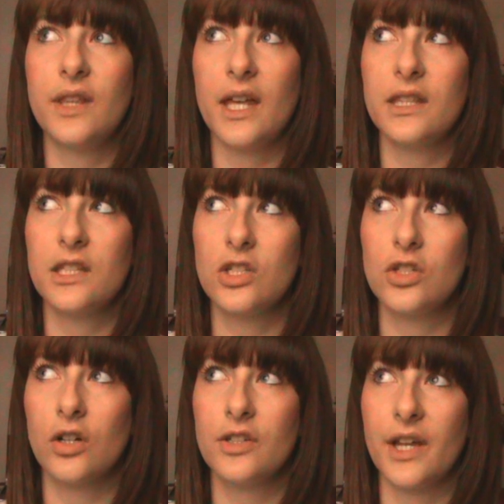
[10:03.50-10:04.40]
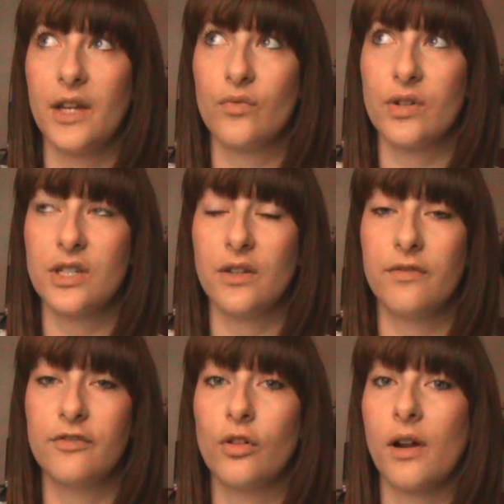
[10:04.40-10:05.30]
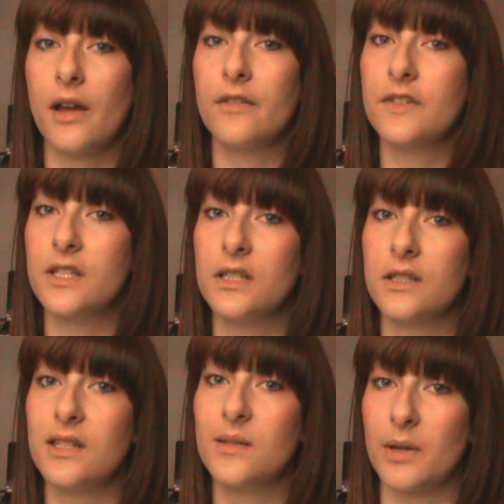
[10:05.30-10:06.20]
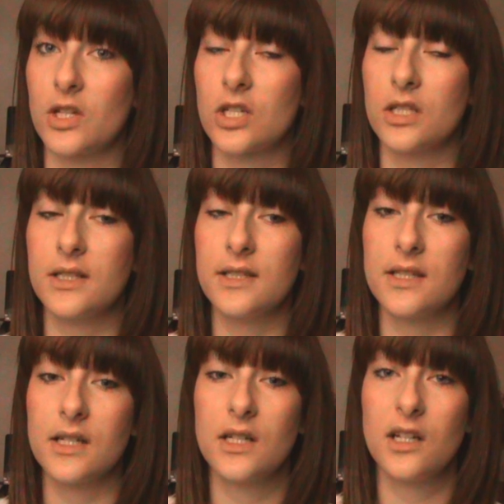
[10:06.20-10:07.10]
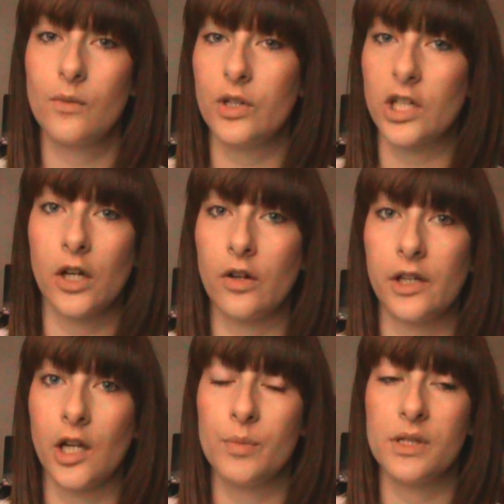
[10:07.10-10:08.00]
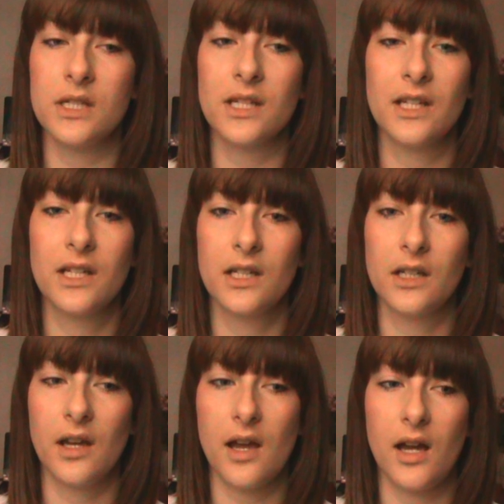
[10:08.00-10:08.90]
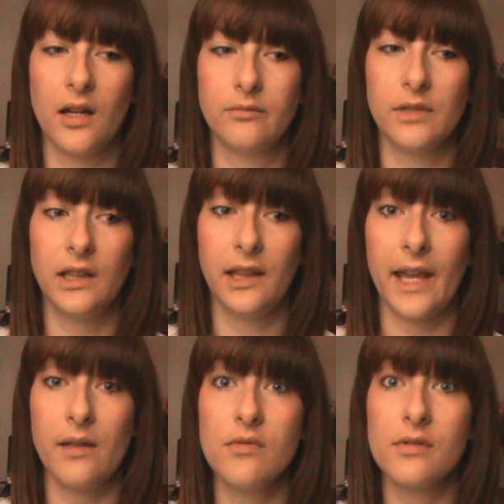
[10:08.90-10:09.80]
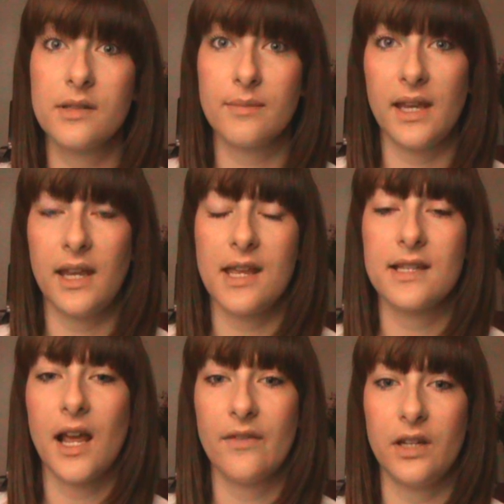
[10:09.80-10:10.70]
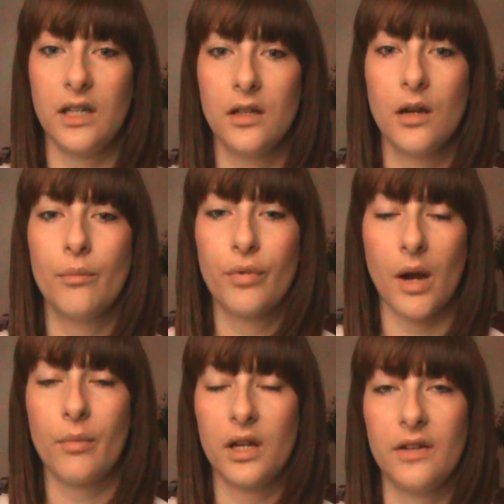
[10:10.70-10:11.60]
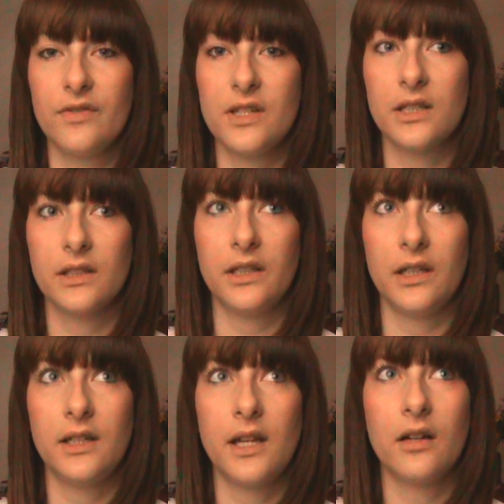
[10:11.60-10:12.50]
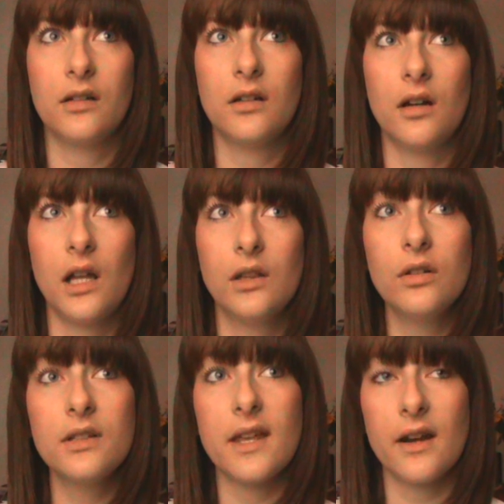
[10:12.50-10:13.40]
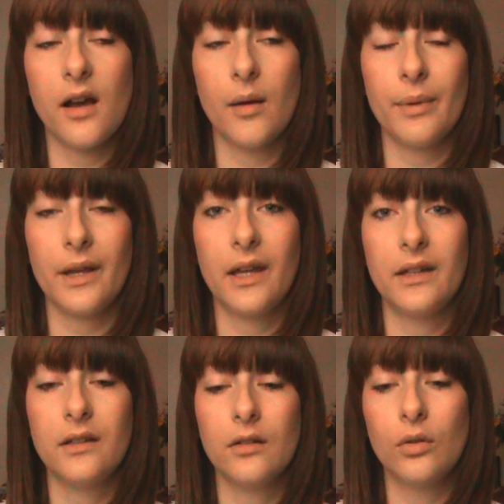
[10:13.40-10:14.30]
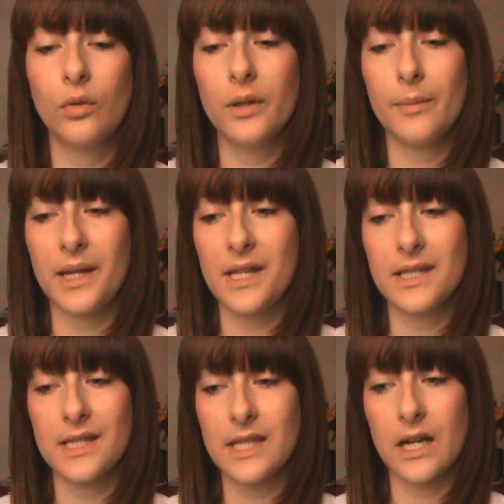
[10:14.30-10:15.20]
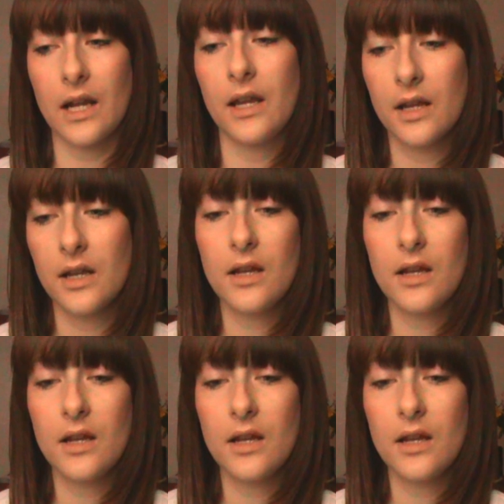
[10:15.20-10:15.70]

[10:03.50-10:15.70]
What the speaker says: that the doctor had written for our fertility specialist, which I already opened, labels me as having primary infertility. Now, I looked that up, and all it means is that